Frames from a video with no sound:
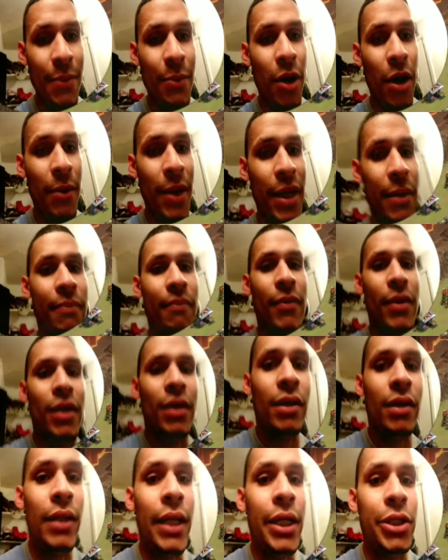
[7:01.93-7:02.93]
army,
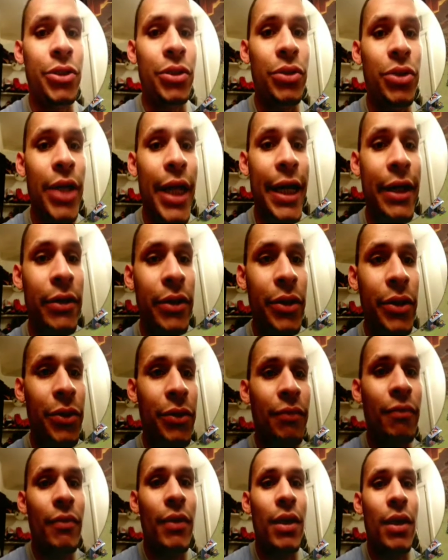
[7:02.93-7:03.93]
Electro Dragloon
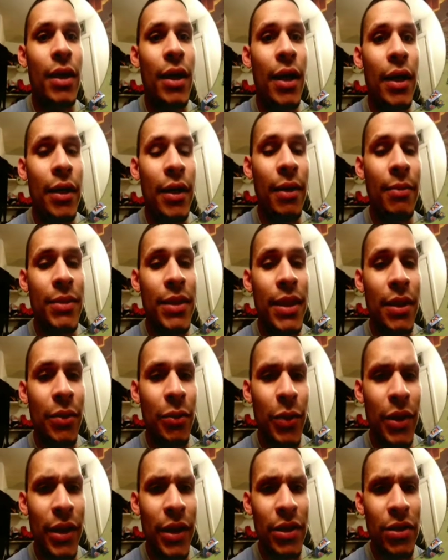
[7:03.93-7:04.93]
comes in.
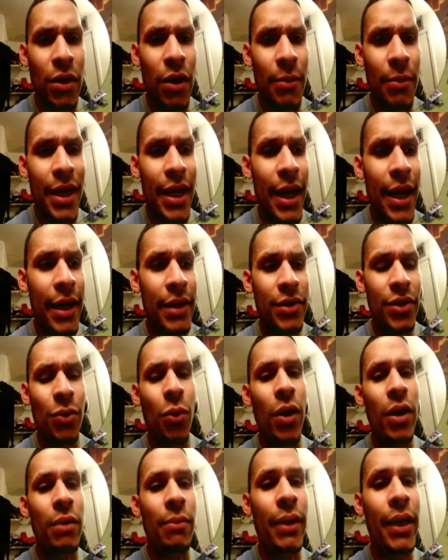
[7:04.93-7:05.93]
With this army, guys, you
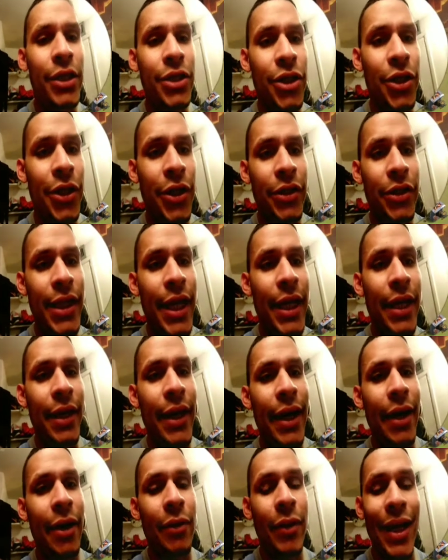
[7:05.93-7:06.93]
want to make sure you're taking
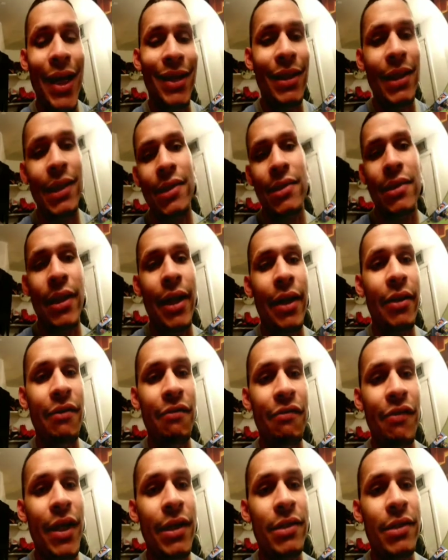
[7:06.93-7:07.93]
out at least an air
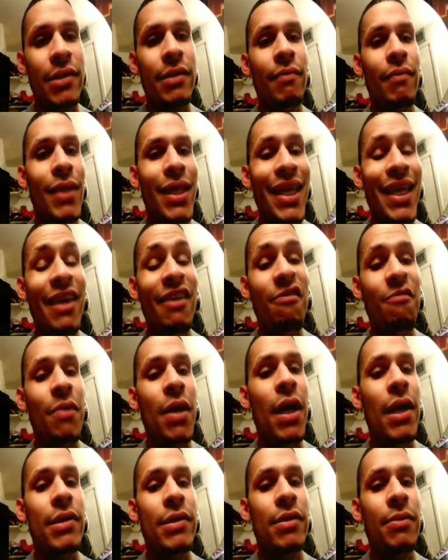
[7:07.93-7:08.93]
defense. If
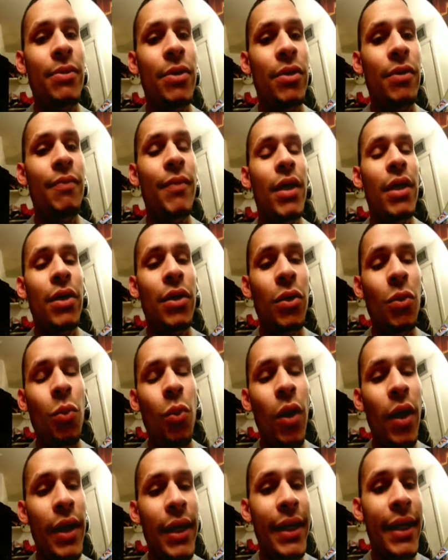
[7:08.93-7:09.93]
possible, you
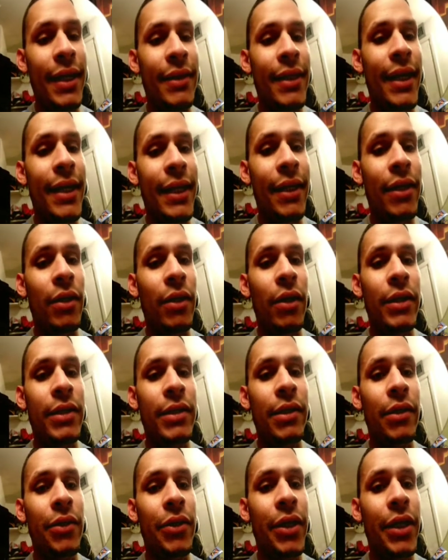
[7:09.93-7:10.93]
want to get that Eagle
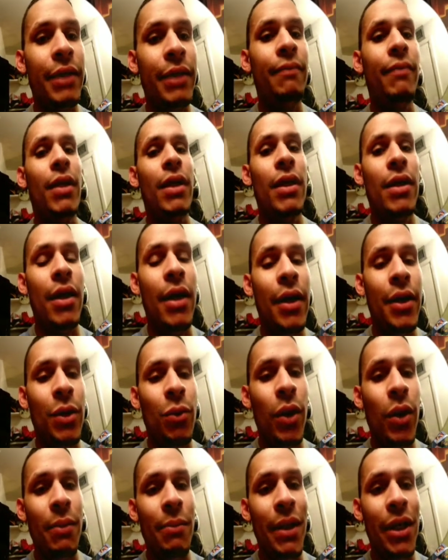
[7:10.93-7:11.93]
Artillery. You
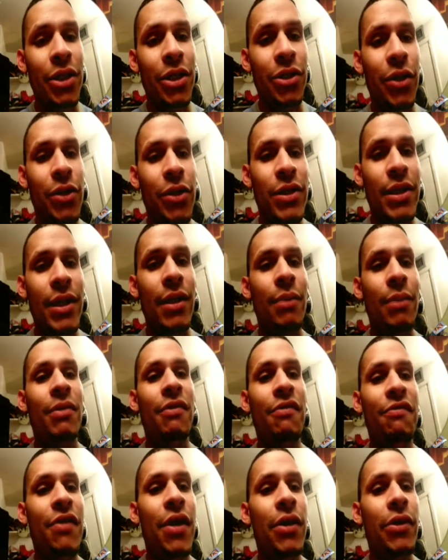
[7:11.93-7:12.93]
want to make sure you set up the
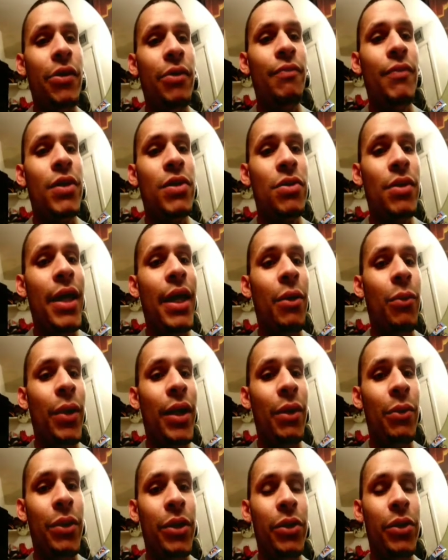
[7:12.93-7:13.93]
funnel, so that way
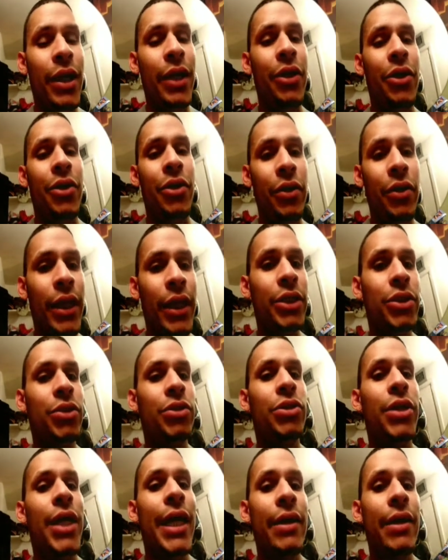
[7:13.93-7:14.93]
when you get your Electro
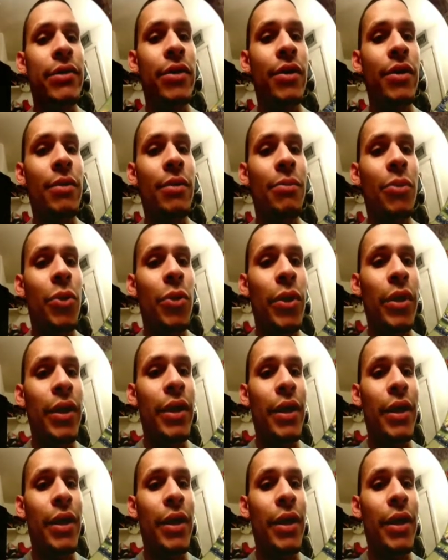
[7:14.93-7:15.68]
Dragons on the board,